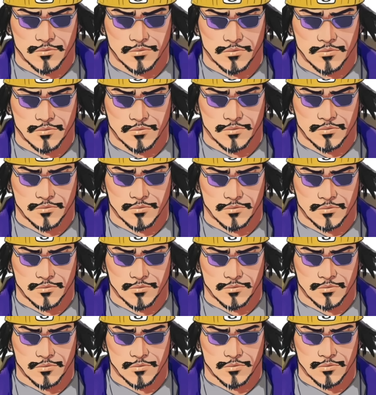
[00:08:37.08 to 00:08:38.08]

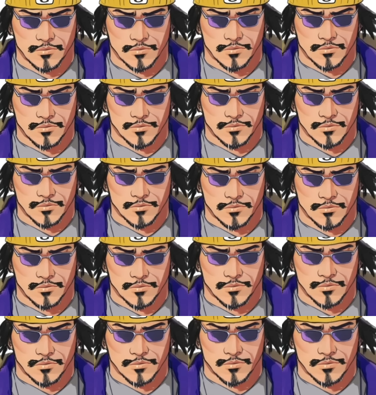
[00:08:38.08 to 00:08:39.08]

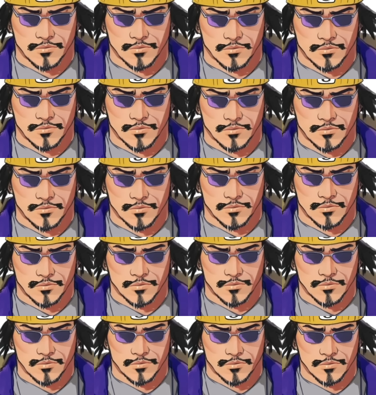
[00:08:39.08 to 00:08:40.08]

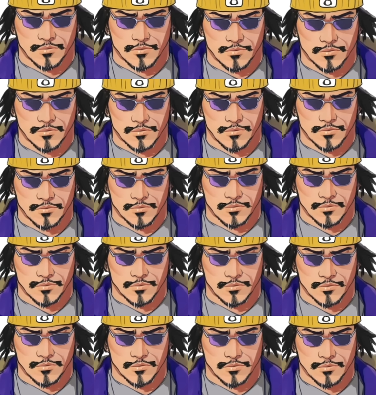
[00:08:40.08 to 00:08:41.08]

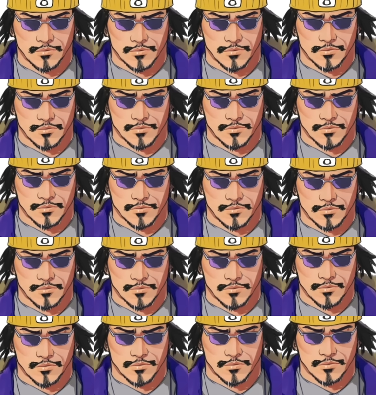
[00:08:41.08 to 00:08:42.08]

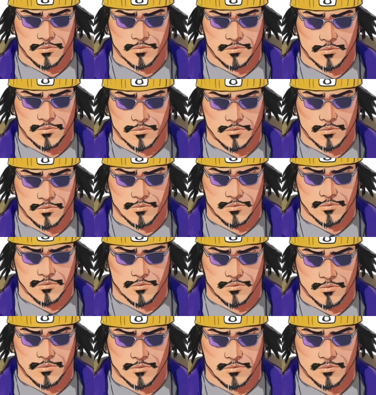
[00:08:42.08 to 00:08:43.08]

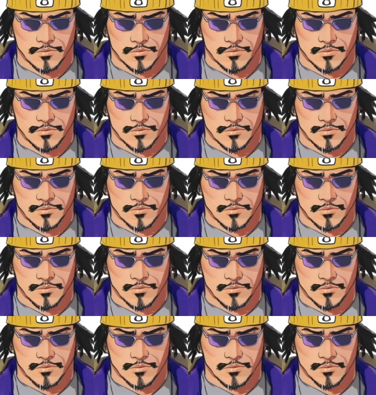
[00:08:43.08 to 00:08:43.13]
This person isn't speaking.